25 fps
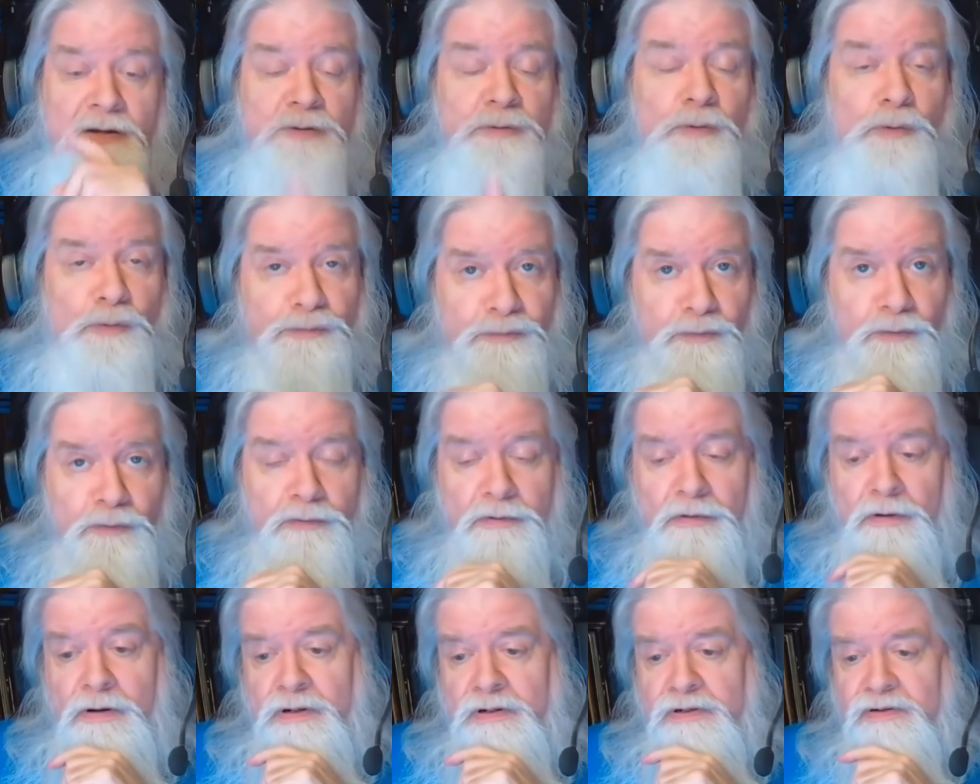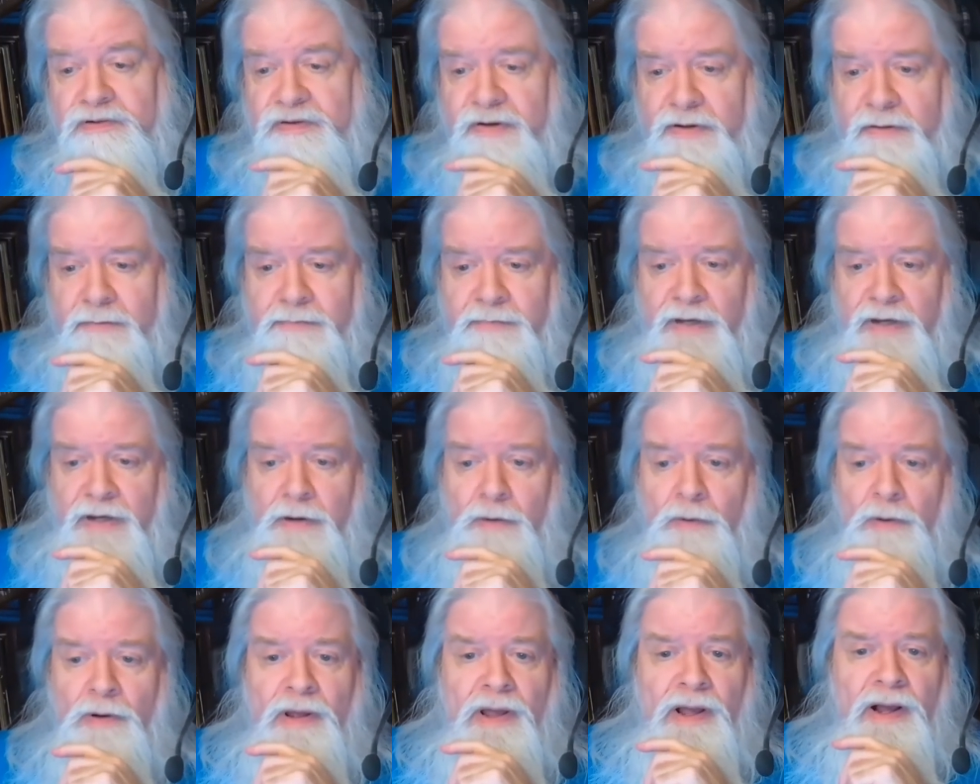Though for a long time
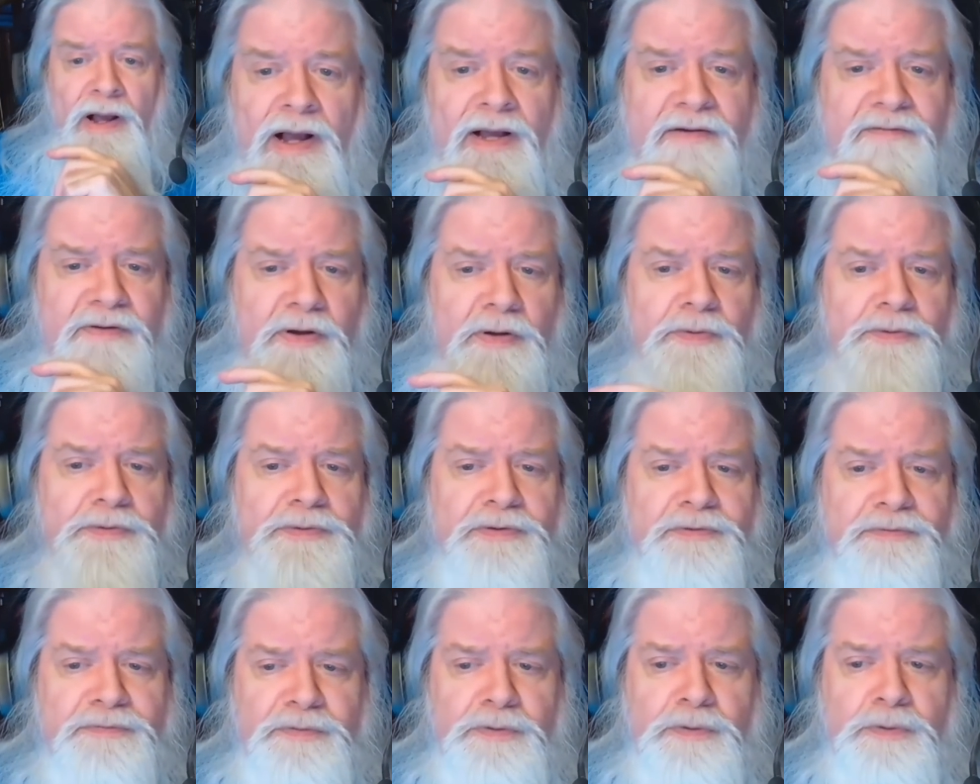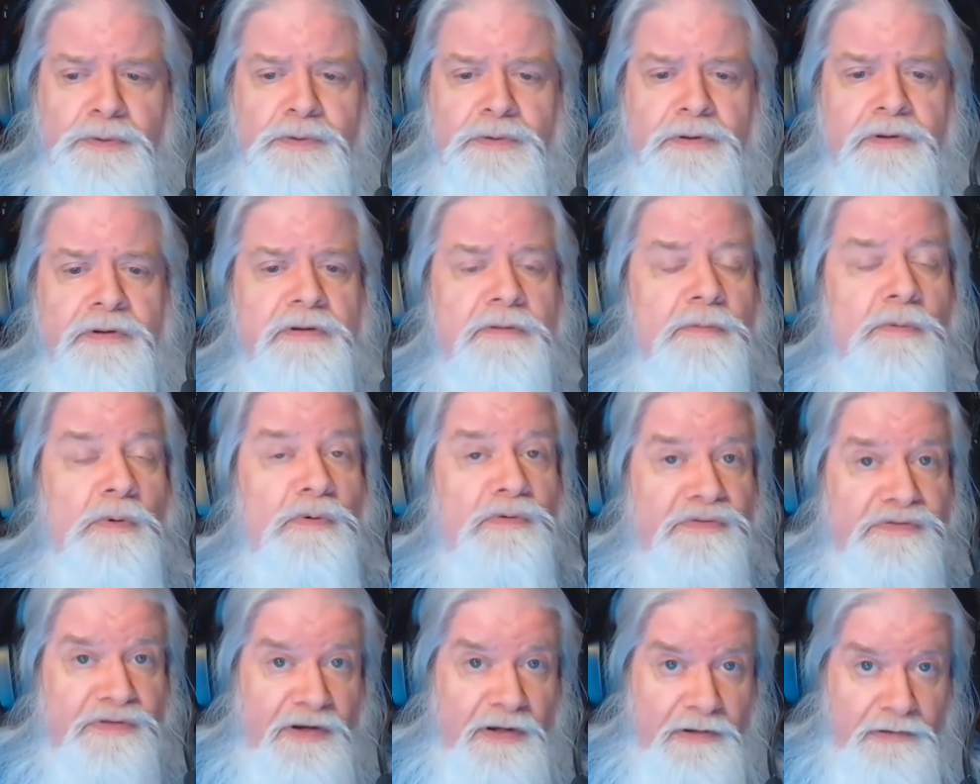now, I've held the view that the
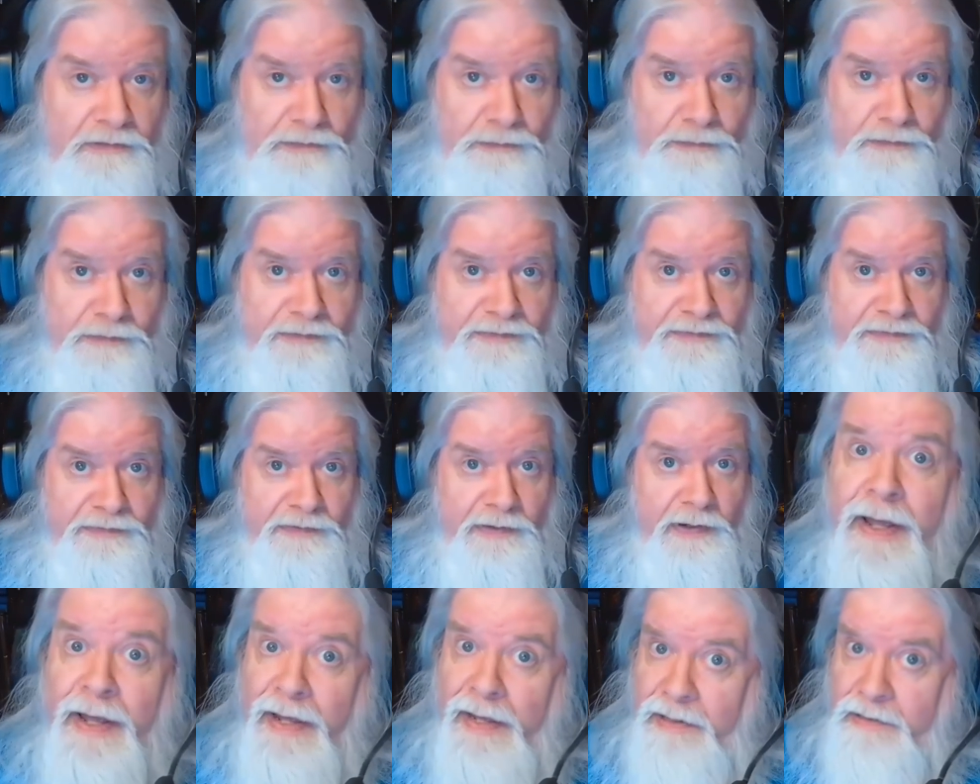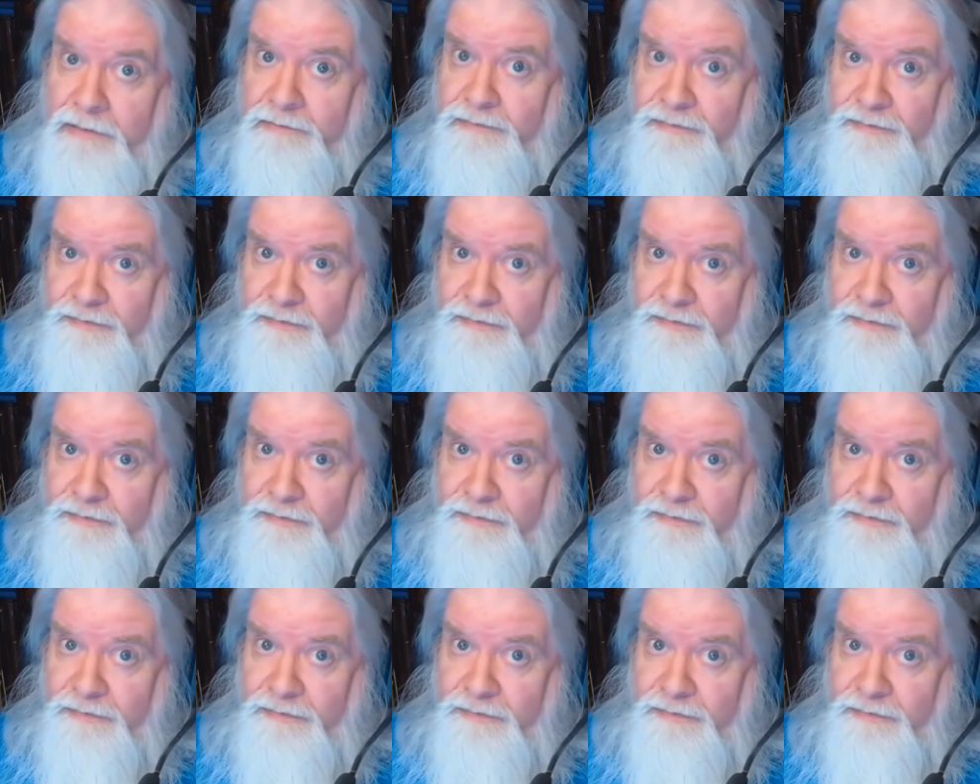most dangerous and